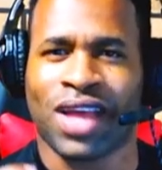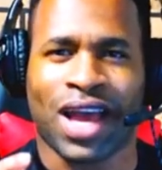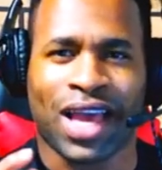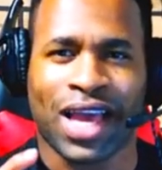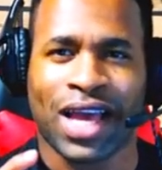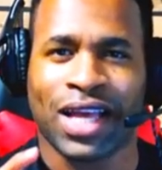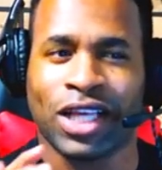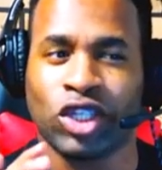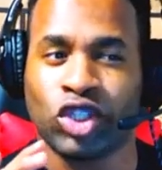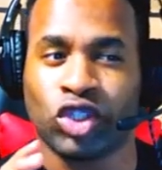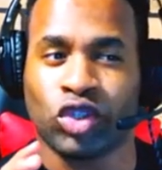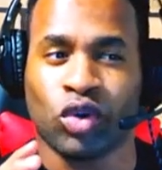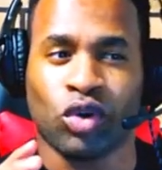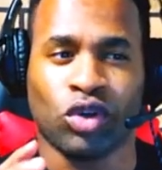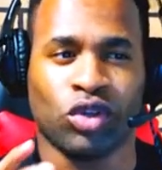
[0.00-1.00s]
that can
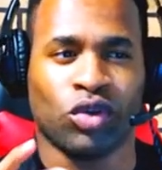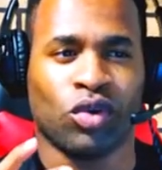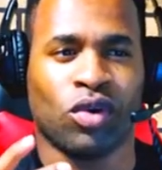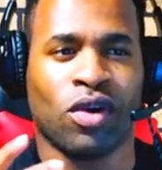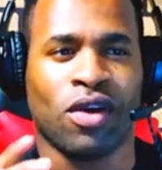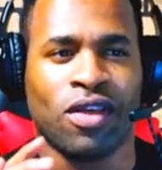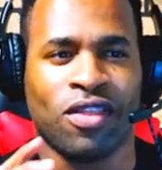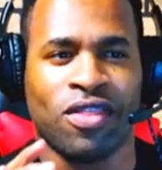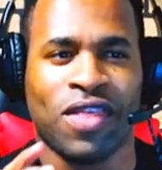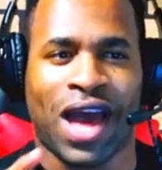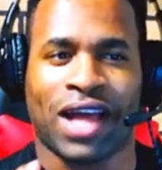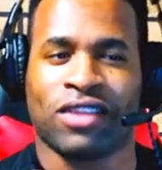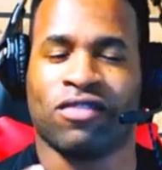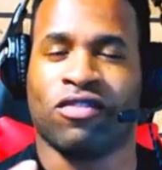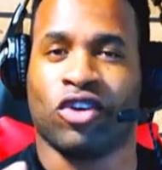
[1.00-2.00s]
show you
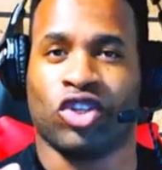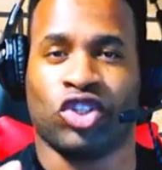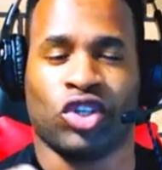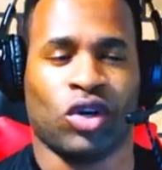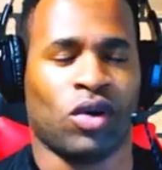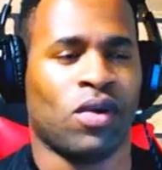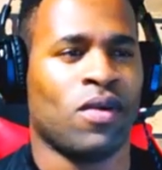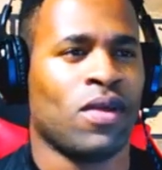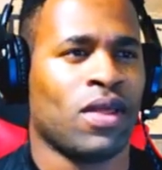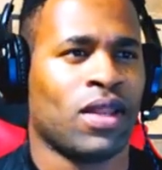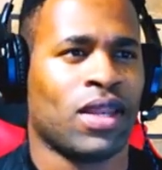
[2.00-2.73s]
that for sure.